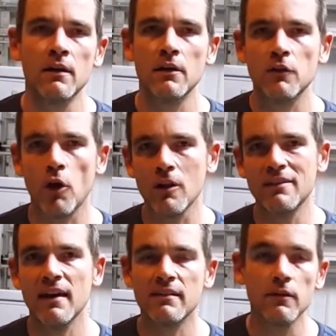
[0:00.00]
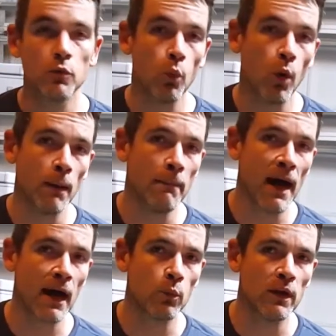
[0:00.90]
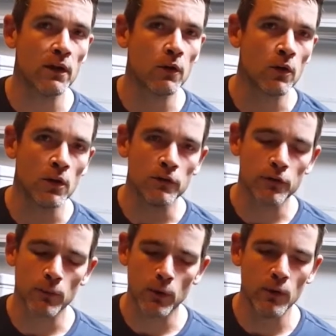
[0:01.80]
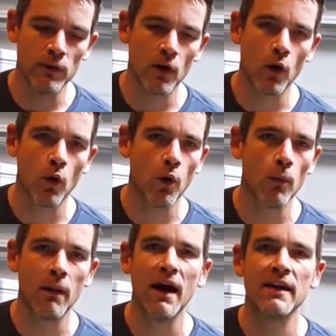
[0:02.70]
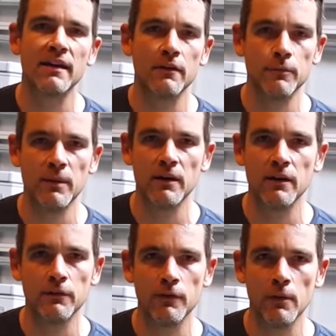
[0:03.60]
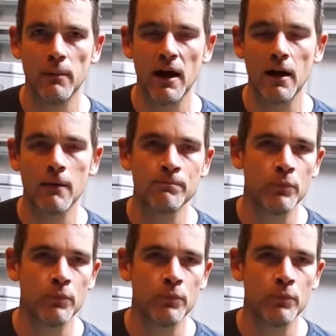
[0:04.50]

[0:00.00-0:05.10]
Because all it takes is one bad wheel to ruin the whole buying experience for the buyer.